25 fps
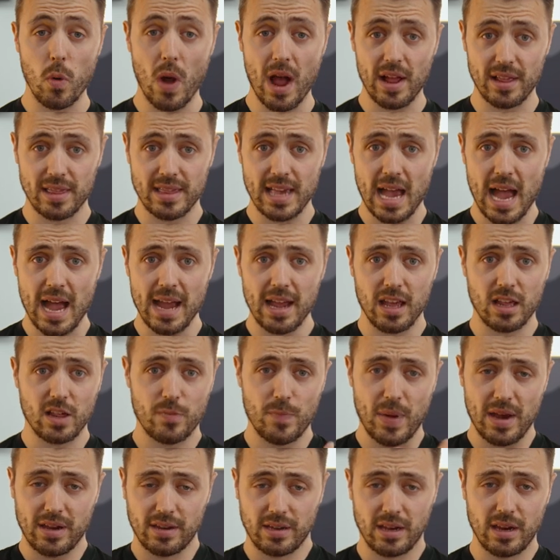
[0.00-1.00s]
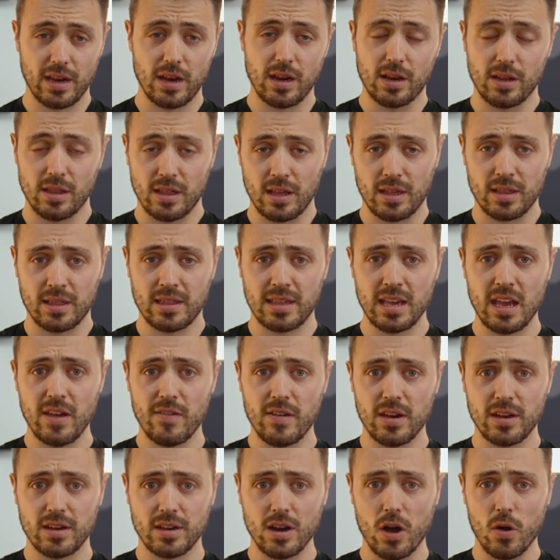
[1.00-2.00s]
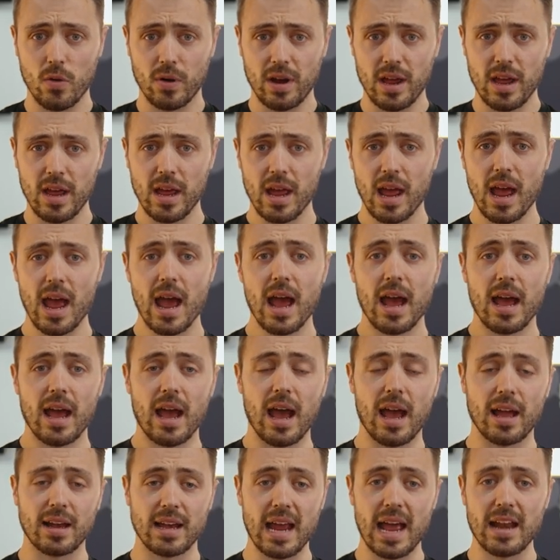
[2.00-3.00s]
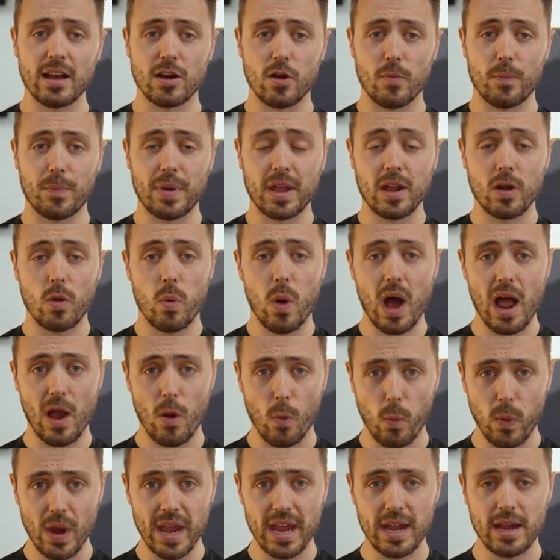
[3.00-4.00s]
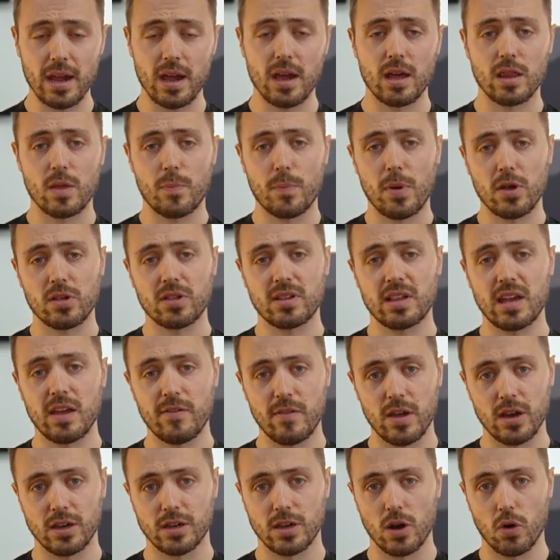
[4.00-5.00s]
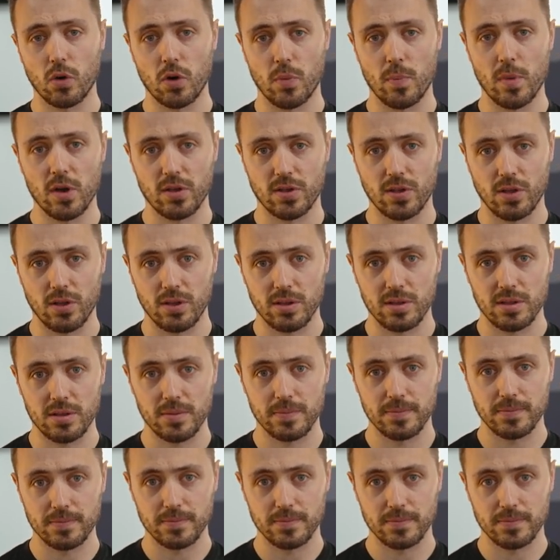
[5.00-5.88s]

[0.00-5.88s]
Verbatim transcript: quite tight, especially in the anterior shoulder, and end up being quite weak at the posterior shoulder muscles.